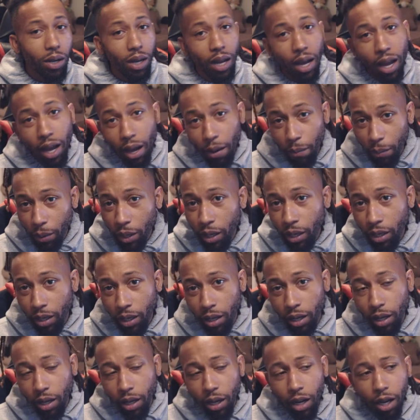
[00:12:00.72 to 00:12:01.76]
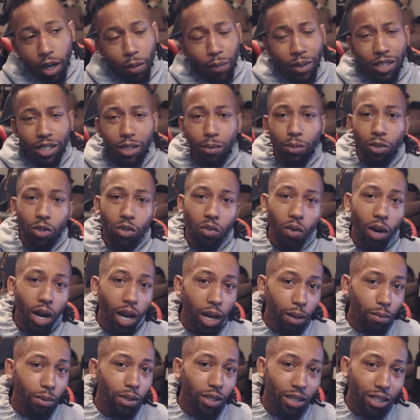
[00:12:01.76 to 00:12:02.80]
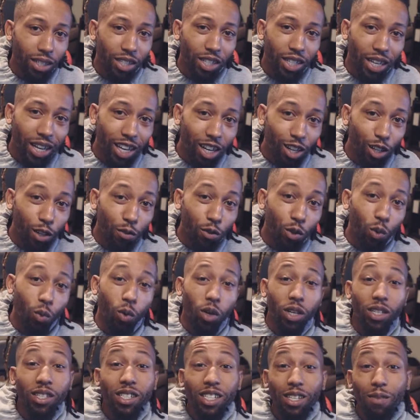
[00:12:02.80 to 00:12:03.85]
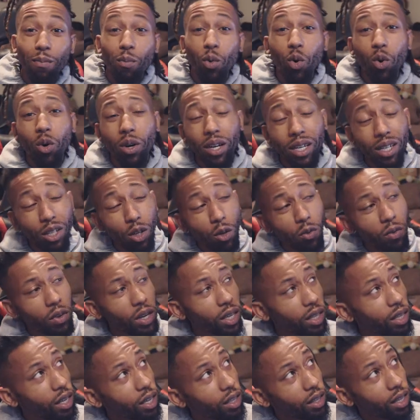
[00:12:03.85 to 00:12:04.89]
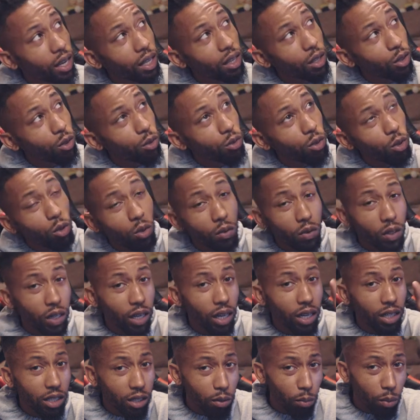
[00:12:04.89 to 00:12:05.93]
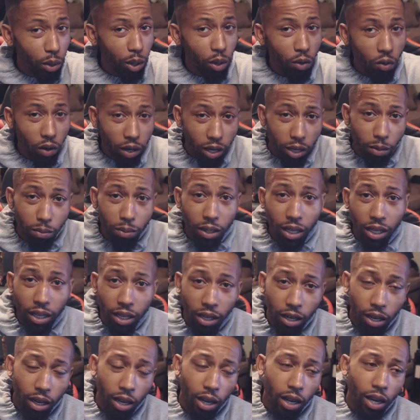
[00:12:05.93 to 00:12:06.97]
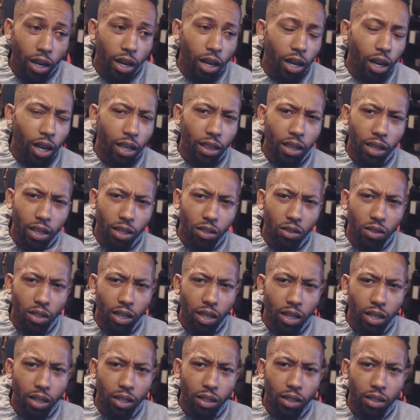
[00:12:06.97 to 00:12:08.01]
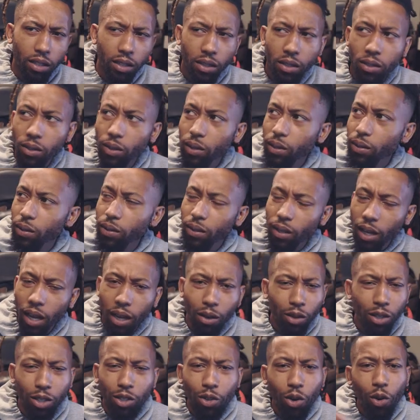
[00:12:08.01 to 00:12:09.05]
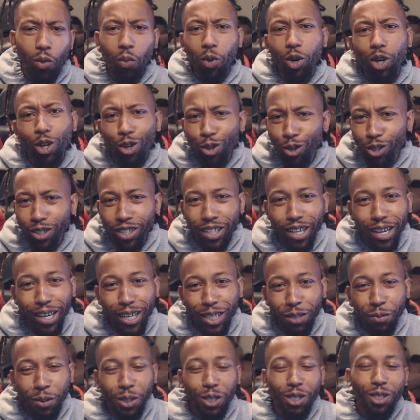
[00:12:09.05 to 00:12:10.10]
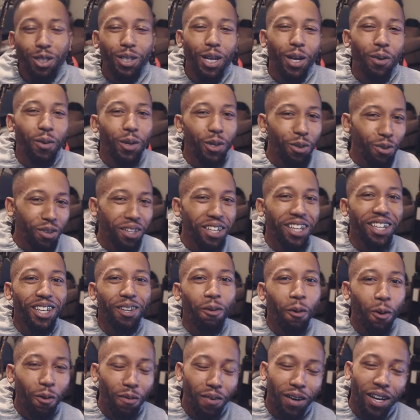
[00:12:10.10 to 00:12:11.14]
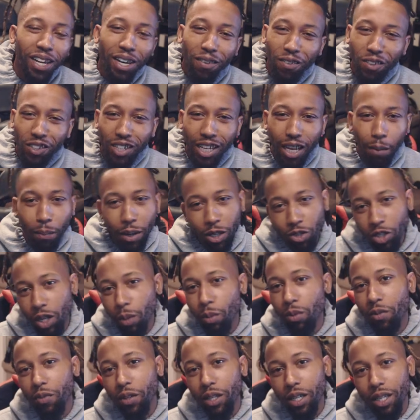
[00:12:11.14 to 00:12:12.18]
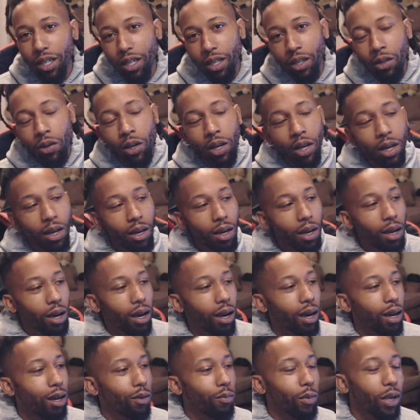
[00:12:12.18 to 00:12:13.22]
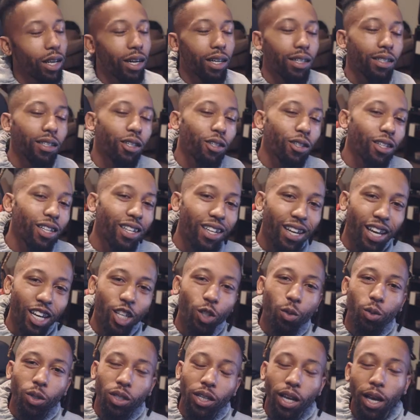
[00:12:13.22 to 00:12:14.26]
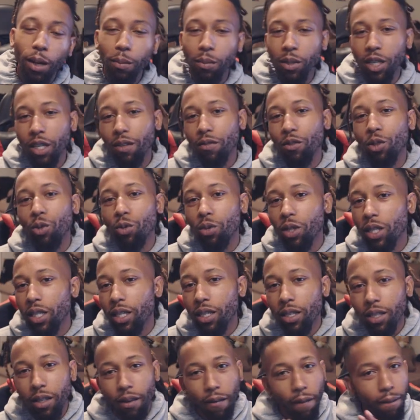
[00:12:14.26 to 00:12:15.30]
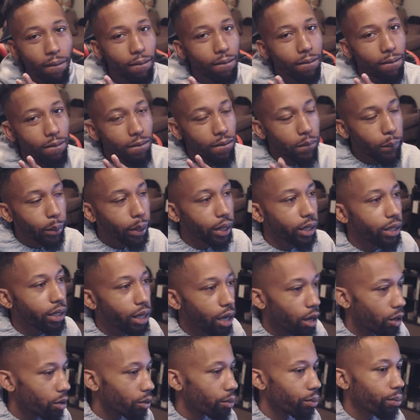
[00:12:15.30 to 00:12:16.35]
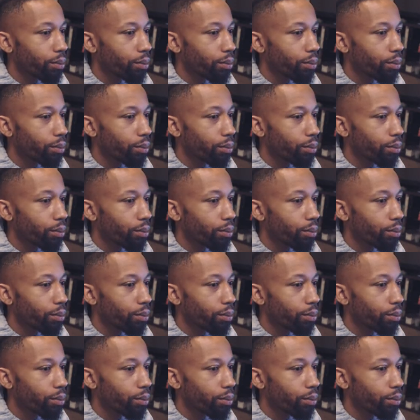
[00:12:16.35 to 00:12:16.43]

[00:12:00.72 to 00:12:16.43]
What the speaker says: comment, and subscribe to the channel if you want to see more. And don't forget to hit that little notification bell right up there. I think it's there, or it's on one of those sides, but just so that way you can get notified every time I drop a video. And until the next one, I'm Dev Dooley. Peace out.